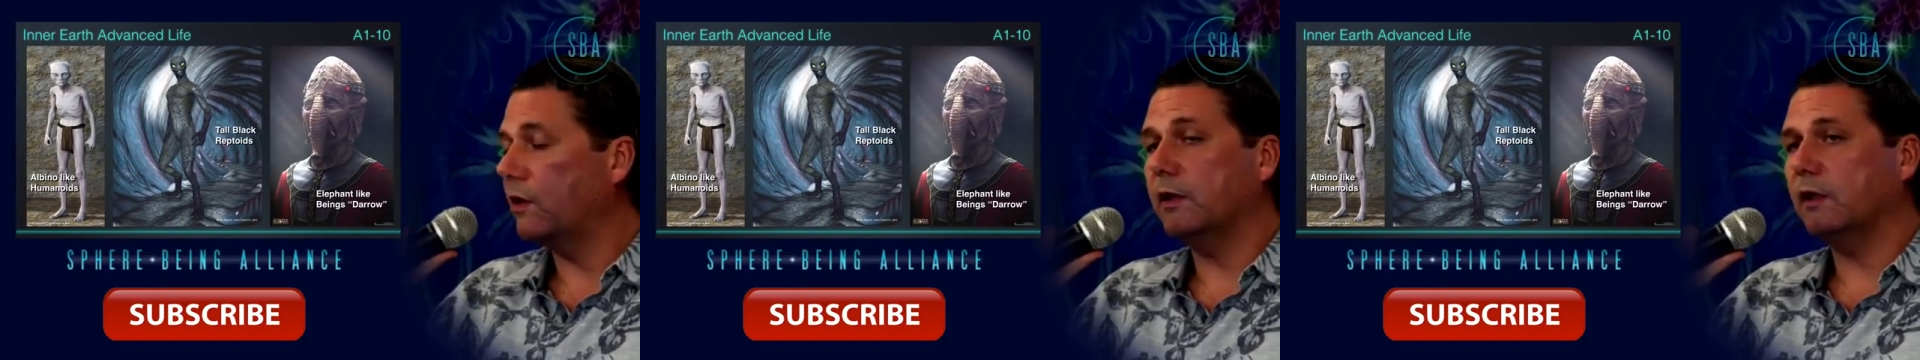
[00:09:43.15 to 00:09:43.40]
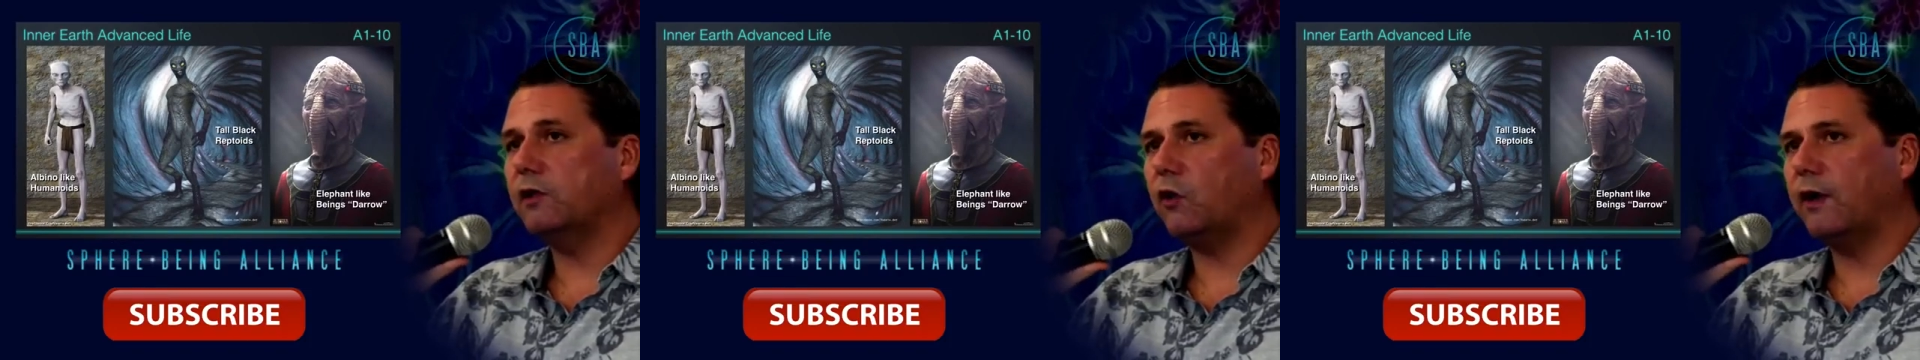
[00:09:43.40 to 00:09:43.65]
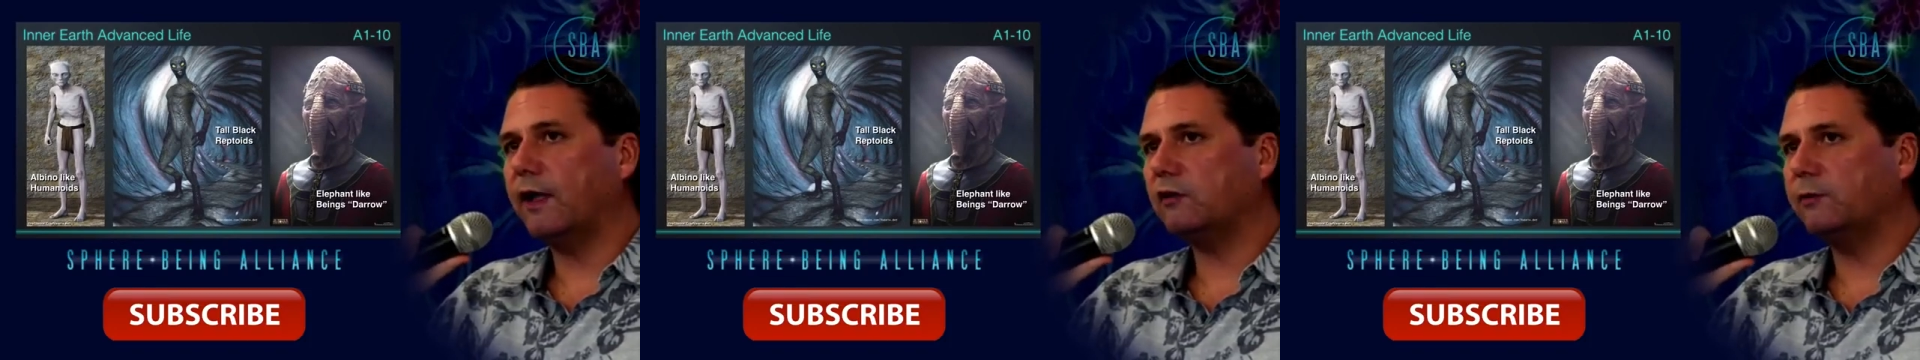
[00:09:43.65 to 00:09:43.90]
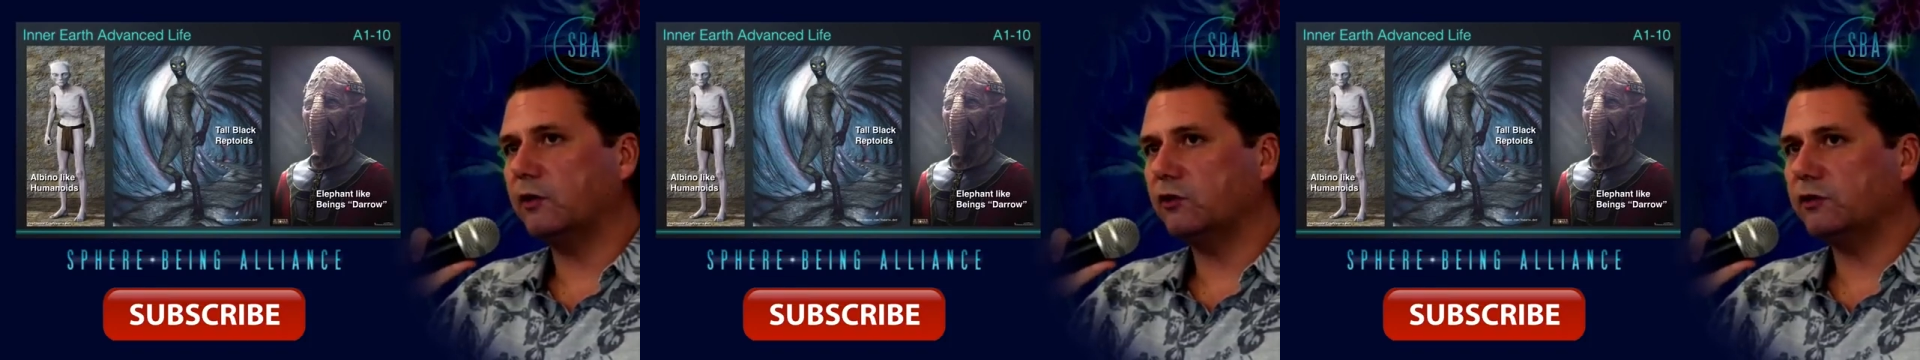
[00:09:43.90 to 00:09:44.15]
the military
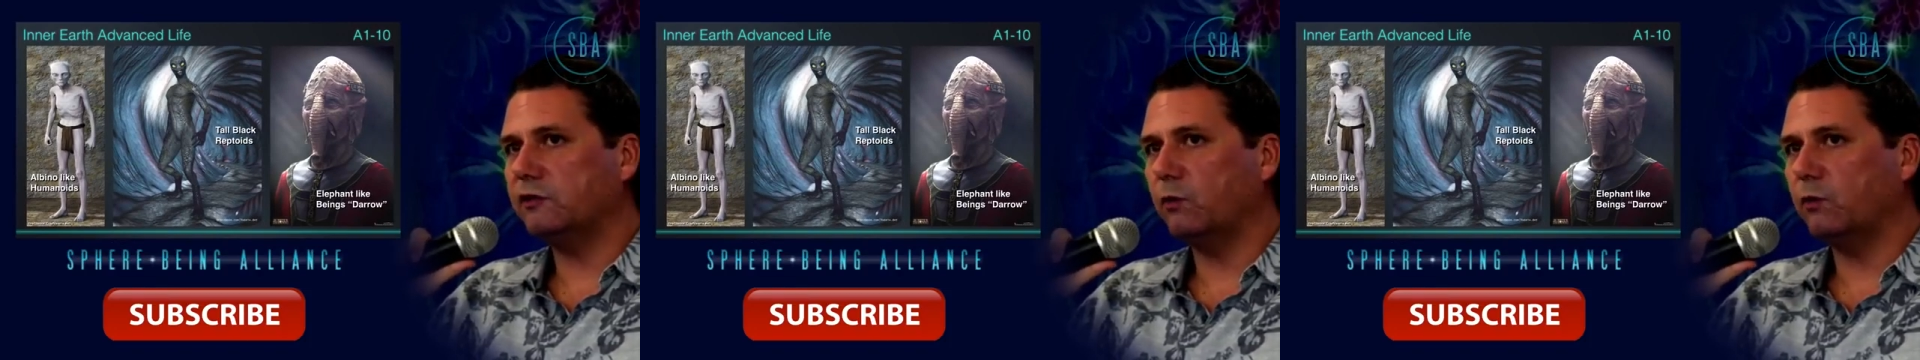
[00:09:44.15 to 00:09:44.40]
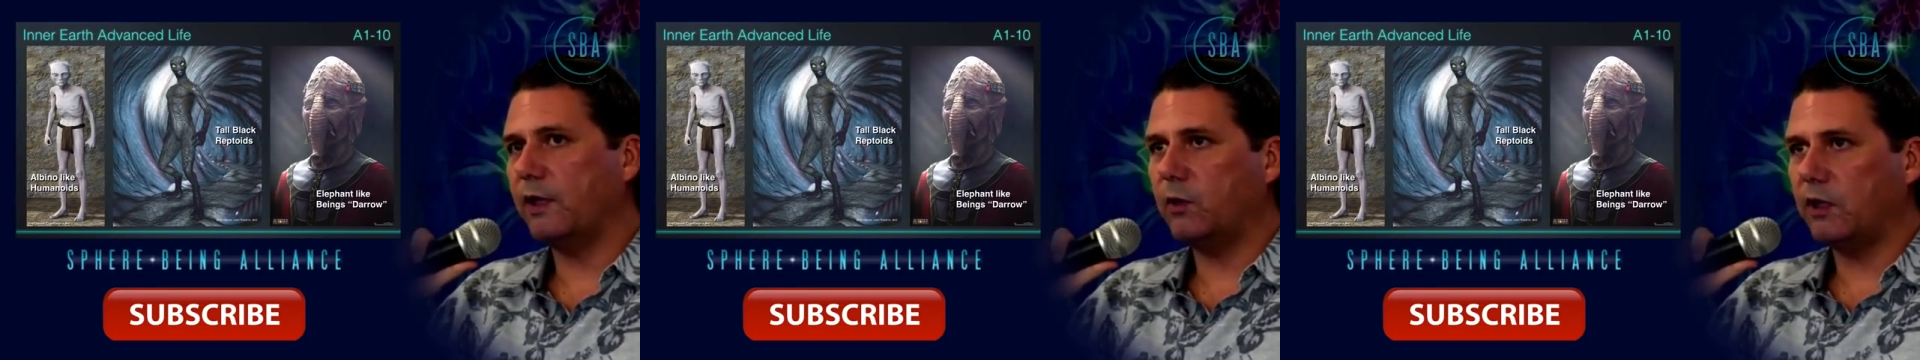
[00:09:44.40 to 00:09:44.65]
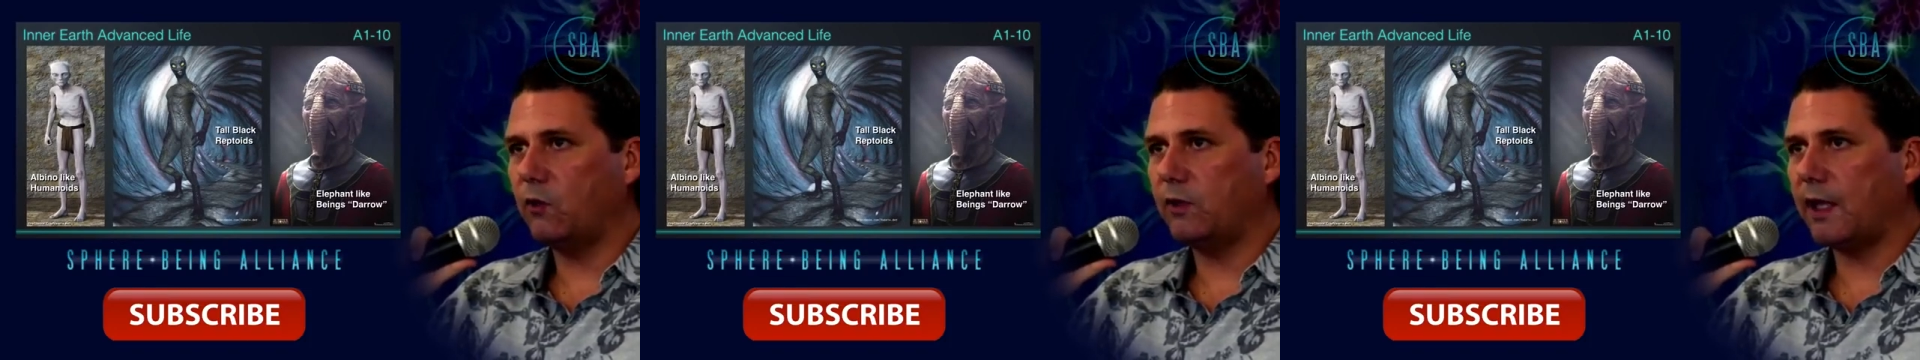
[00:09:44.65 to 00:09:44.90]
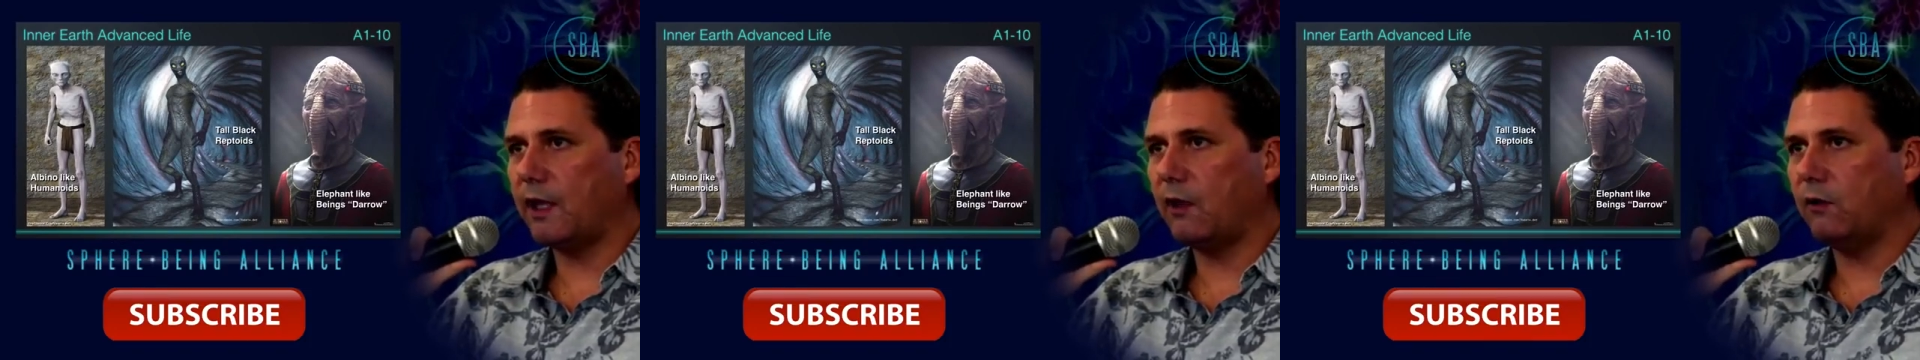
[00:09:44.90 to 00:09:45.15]
expeditions, when they would go
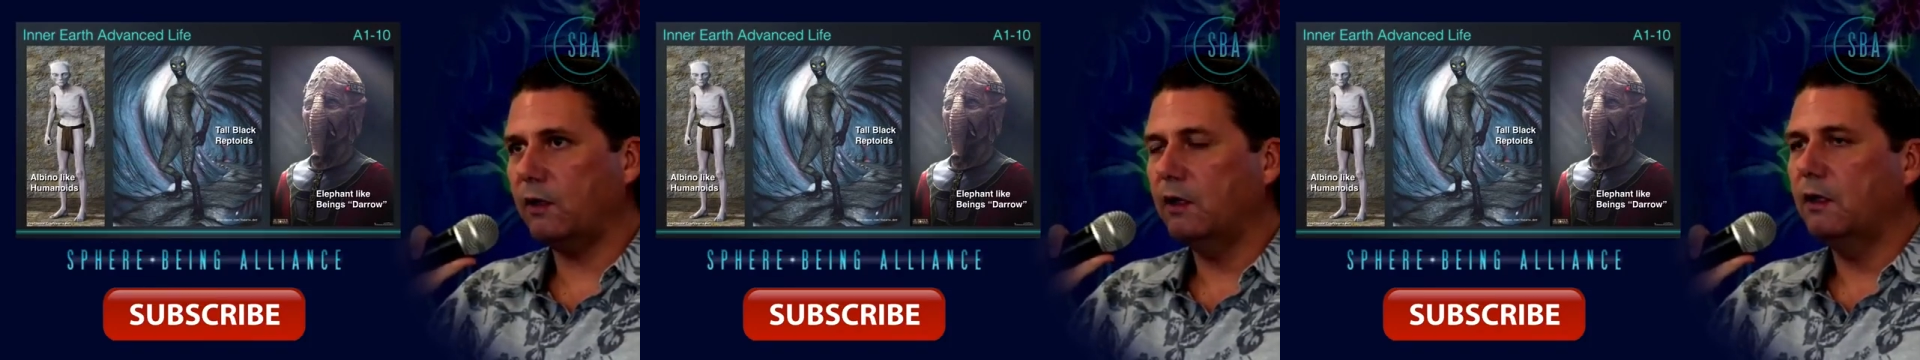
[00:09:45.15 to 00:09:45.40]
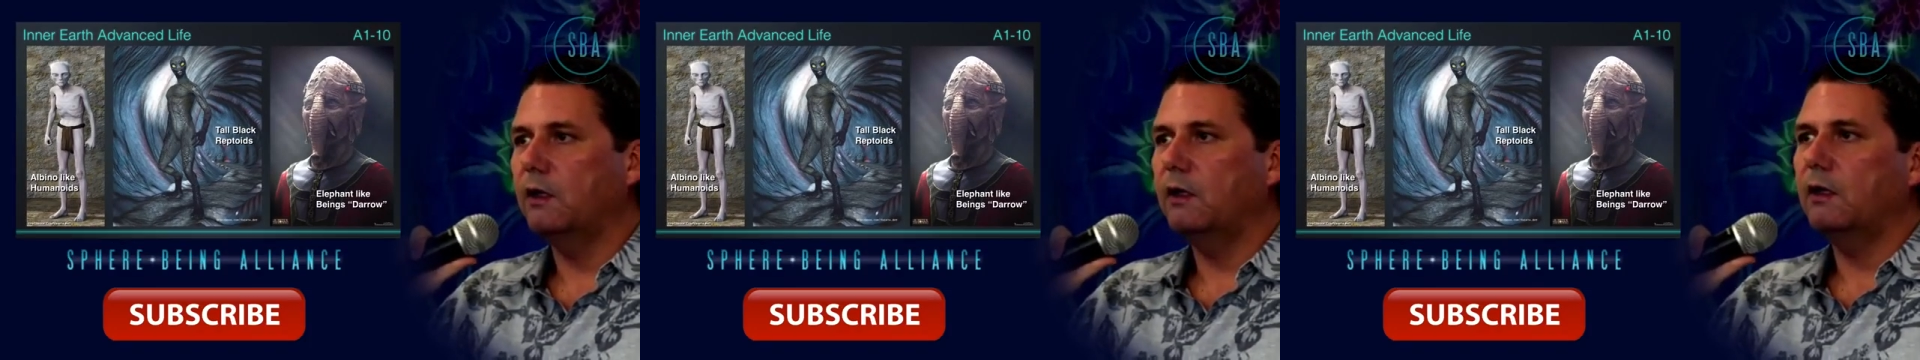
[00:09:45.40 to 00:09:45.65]
down,